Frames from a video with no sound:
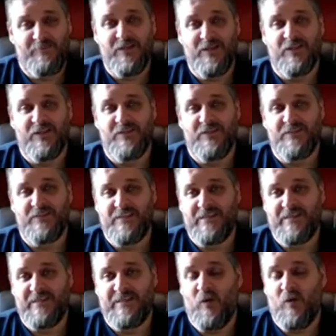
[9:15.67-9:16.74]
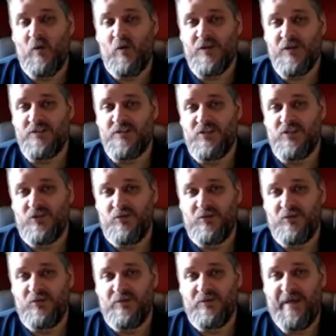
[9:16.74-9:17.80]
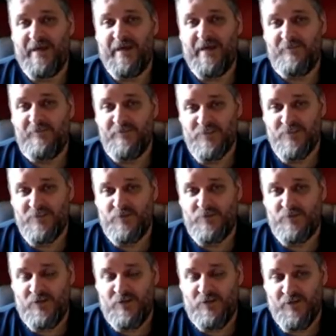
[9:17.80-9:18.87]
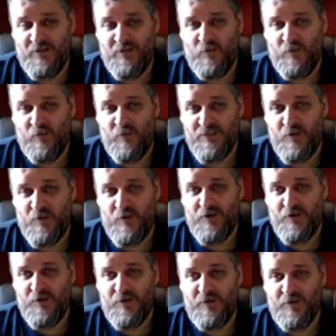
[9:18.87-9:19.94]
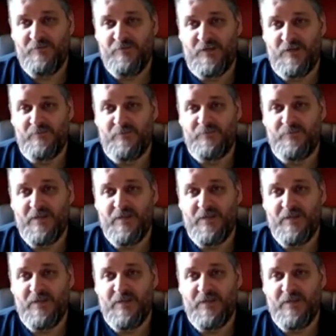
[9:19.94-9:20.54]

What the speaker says: Millen did not want to have this particular giveaway, so they wanted to piff it.